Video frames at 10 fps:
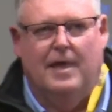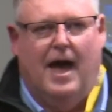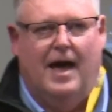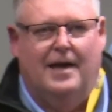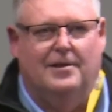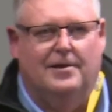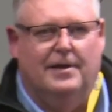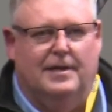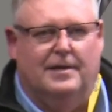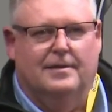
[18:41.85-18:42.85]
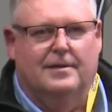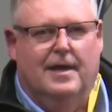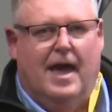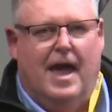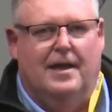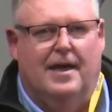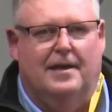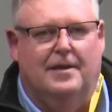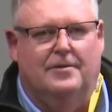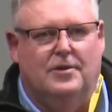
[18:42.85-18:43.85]
18. At
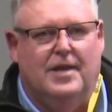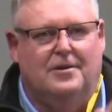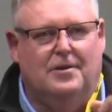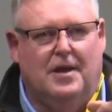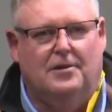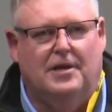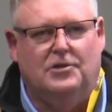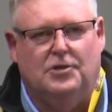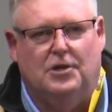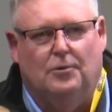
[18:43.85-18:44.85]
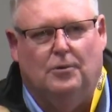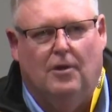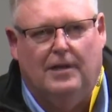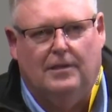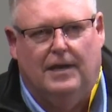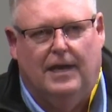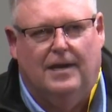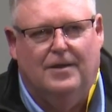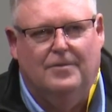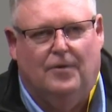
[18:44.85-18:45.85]
18. Now, you know next year you're likely to get an
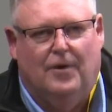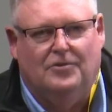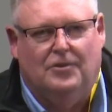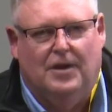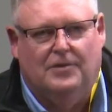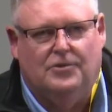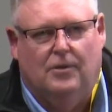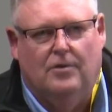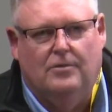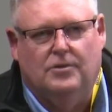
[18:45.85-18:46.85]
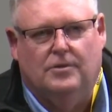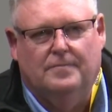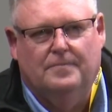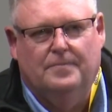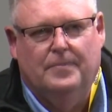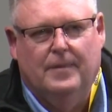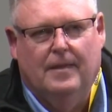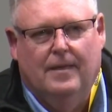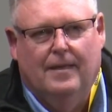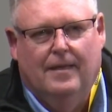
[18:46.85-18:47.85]
invite to the national auction,
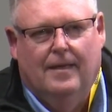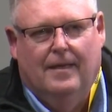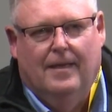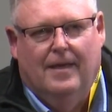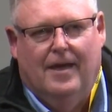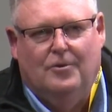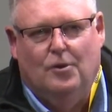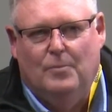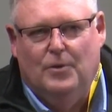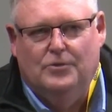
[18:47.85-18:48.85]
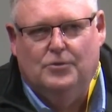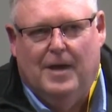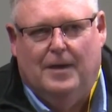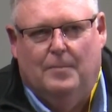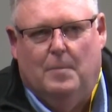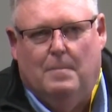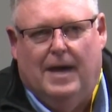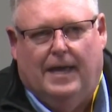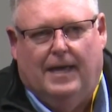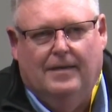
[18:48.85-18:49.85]
and your birds will make a bit of
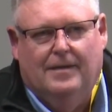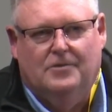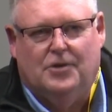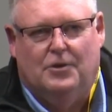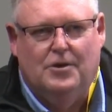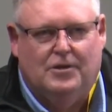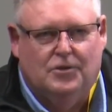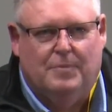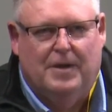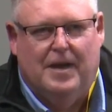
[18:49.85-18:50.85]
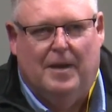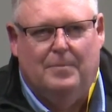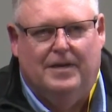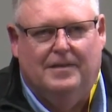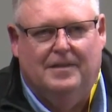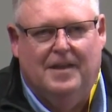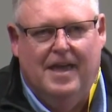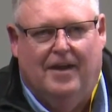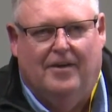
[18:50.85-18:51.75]
money, so you can spend up big now.